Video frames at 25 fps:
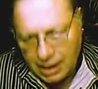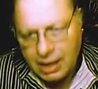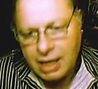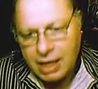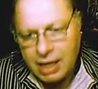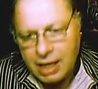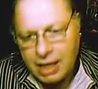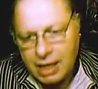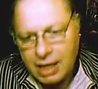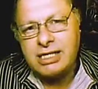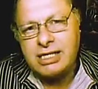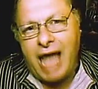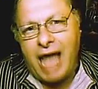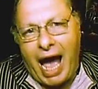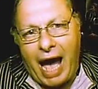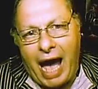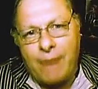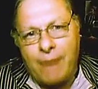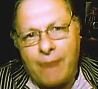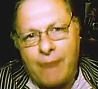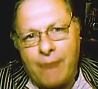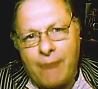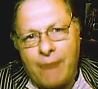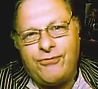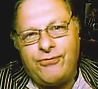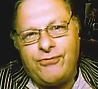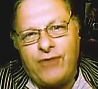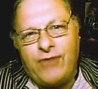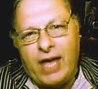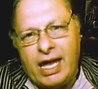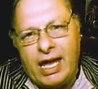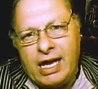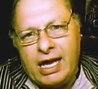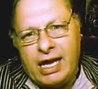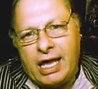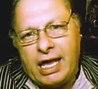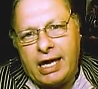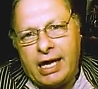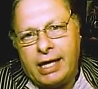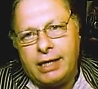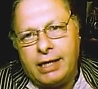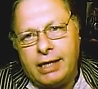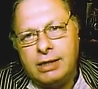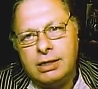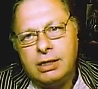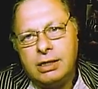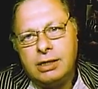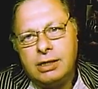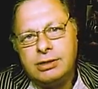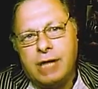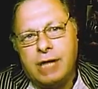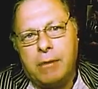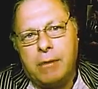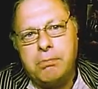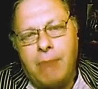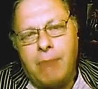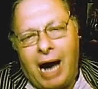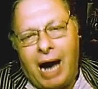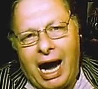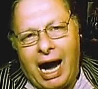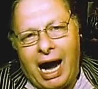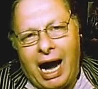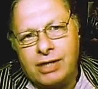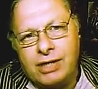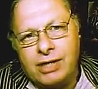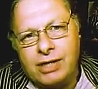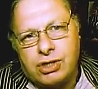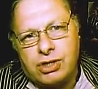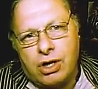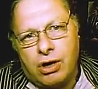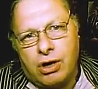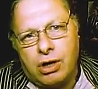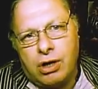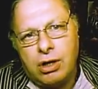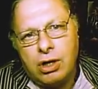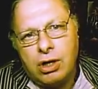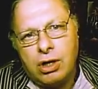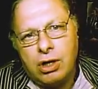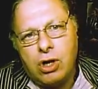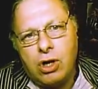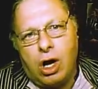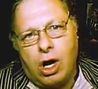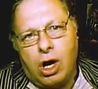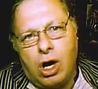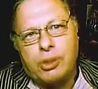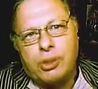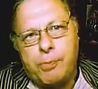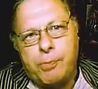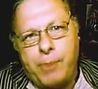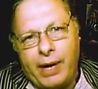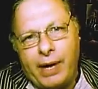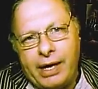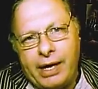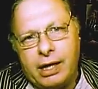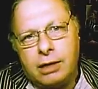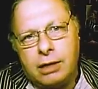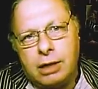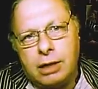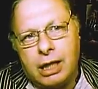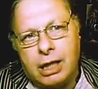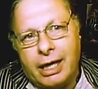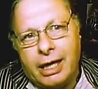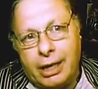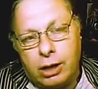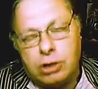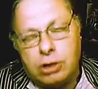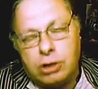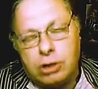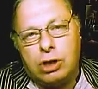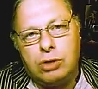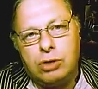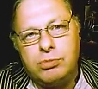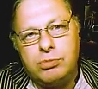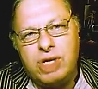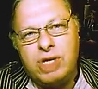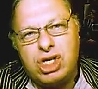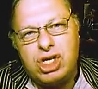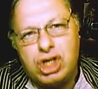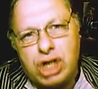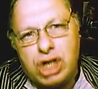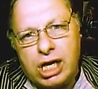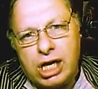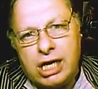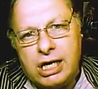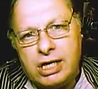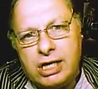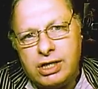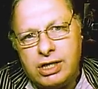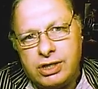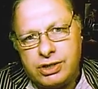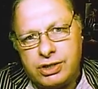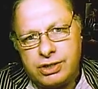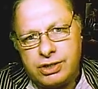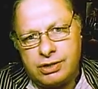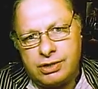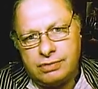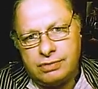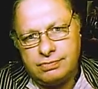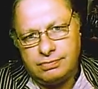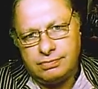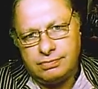Stop feeding the monster called the political machines.